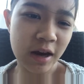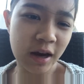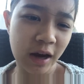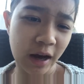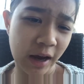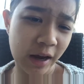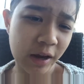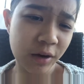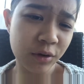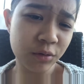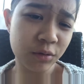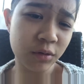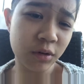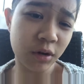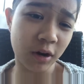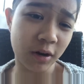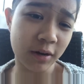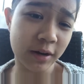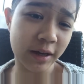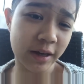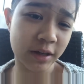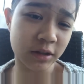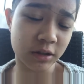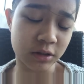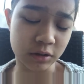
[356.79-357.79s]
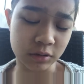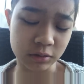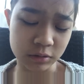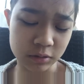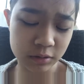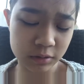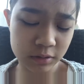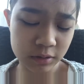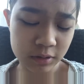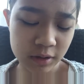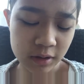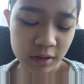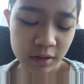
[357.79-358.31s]
I do not like
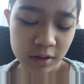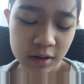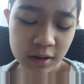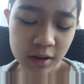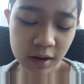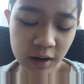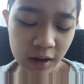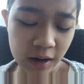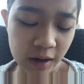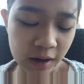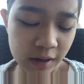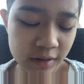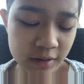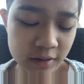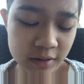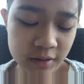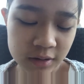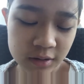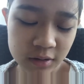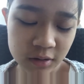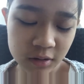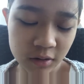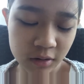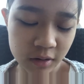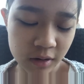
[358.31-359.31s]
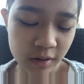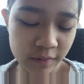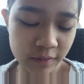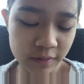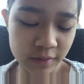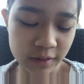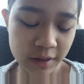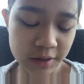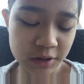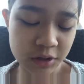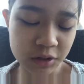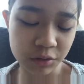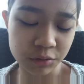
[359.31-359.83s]
children. I did not even
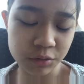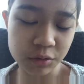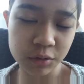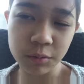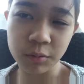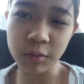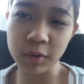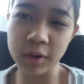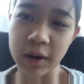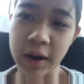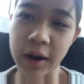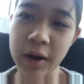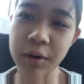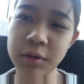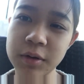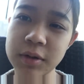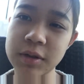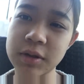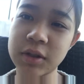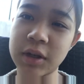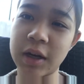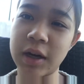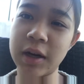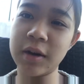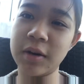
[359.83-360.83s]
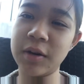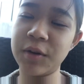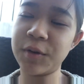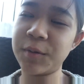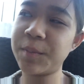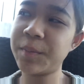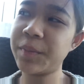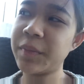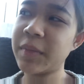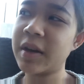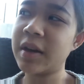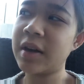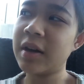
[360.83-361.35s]
like children when I was a child.
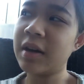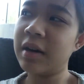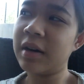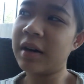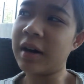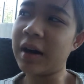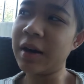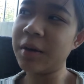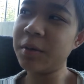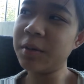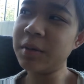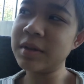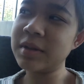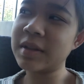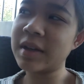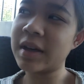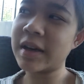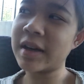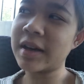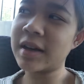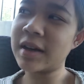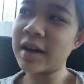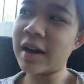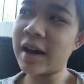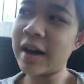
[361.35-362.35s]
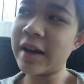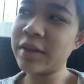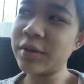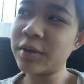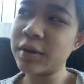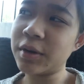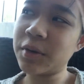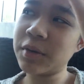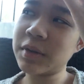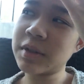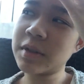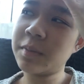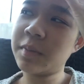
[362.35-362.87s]
I thought
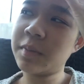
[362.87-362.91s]
I was